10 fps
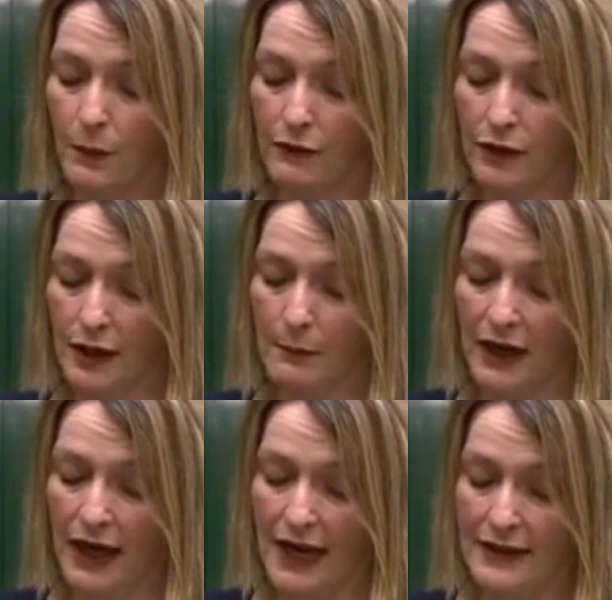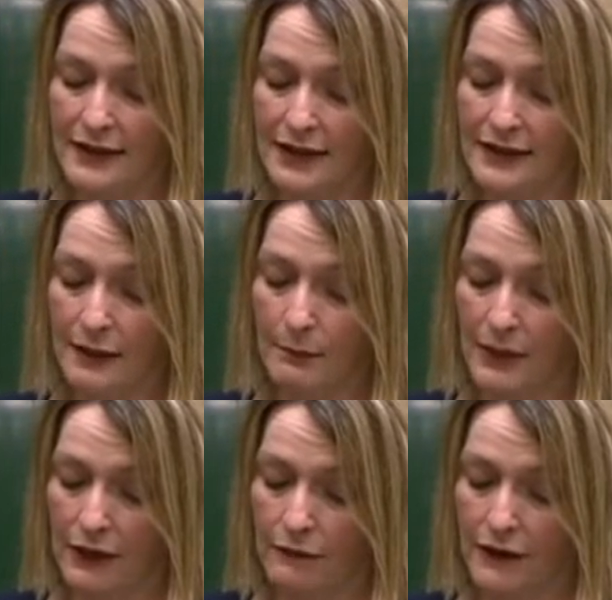worrying about accessing
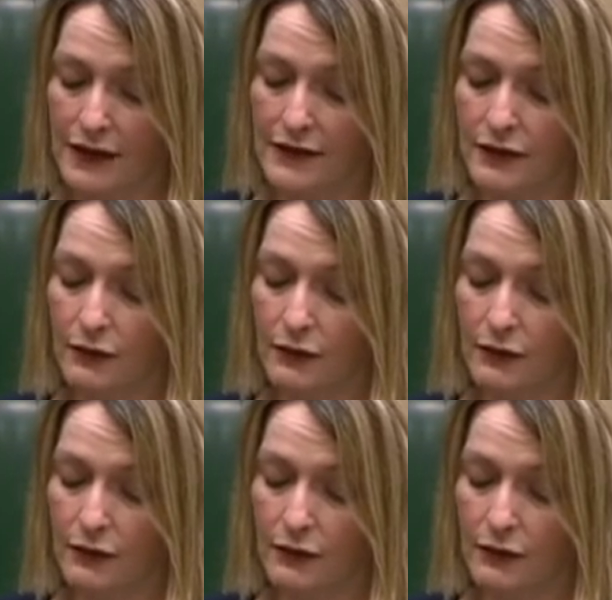benefits